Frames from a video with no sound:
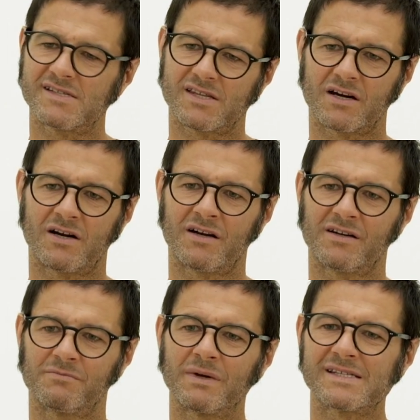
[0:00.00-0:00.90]
there.
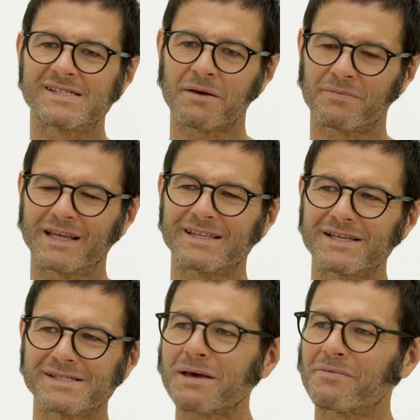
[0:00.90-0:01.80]
But
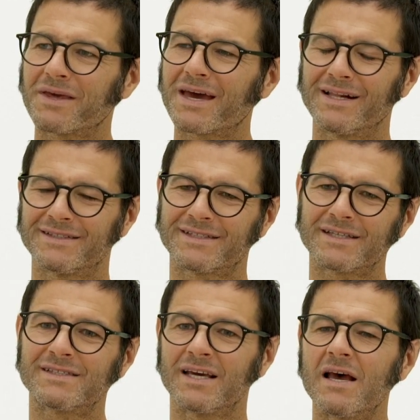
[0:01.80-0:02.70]
that's something else.
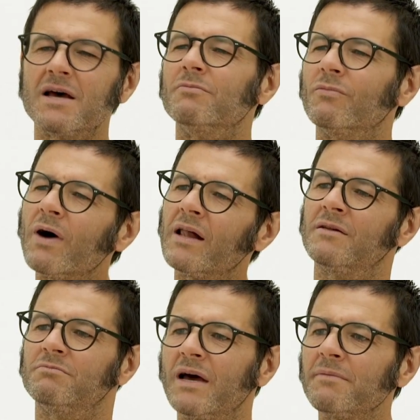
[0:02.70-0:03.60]

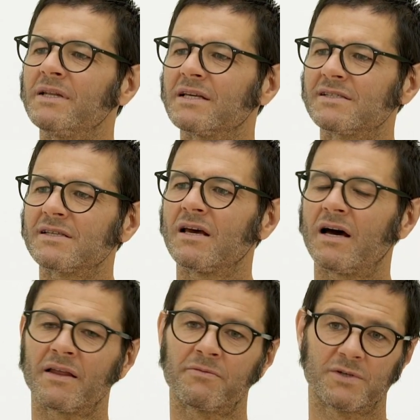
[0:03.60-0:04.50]
Well, maybe that's the
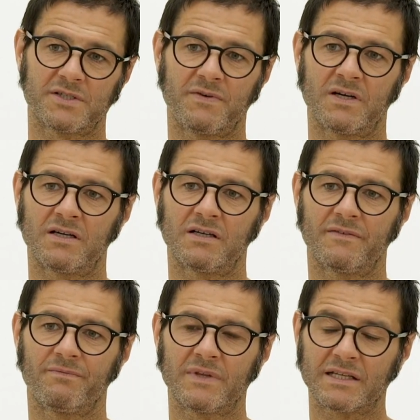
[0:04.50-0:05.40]
atmosphere
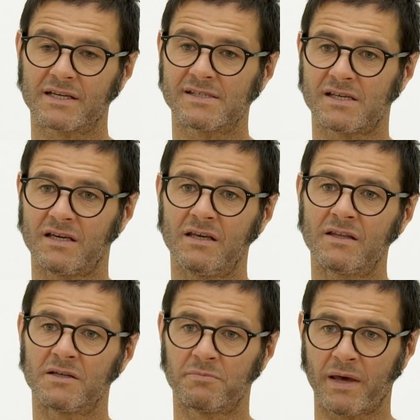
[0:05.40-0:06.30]
that has
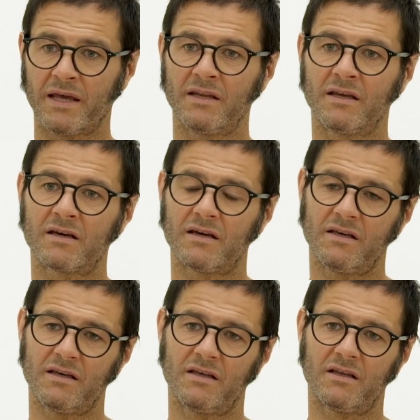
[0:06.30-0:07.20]
either the painting
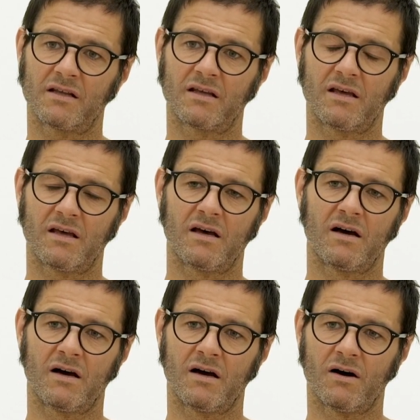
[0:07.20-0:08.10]

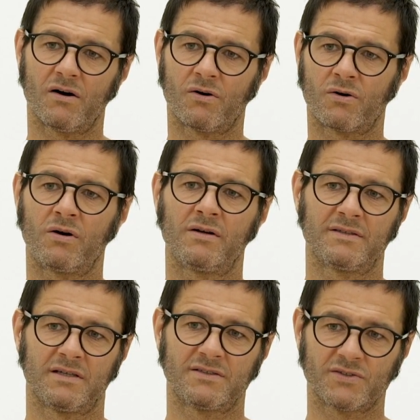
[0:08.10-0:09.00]
or
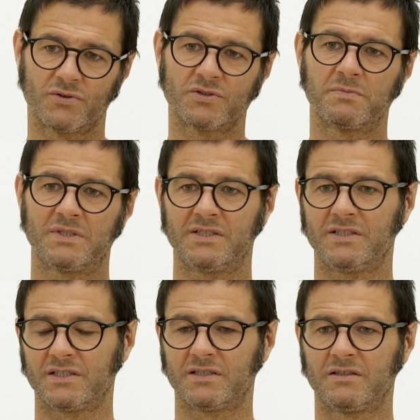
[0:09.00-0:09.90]
the source
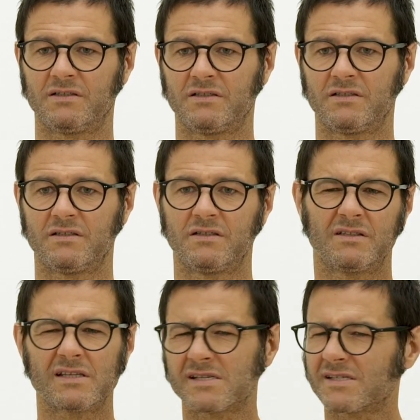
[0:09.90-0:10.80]
material.
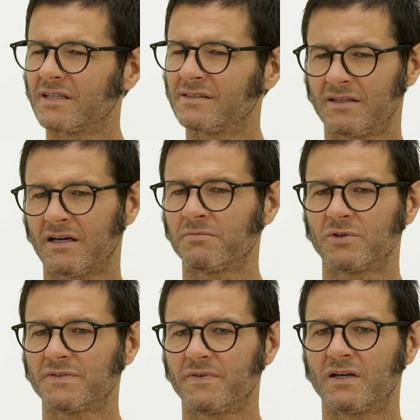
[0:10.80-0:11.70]
That's a certain
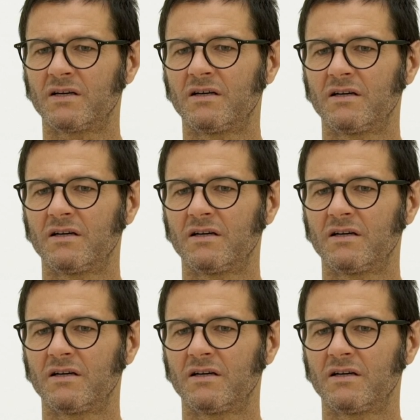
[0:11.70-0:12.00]
atmosphere.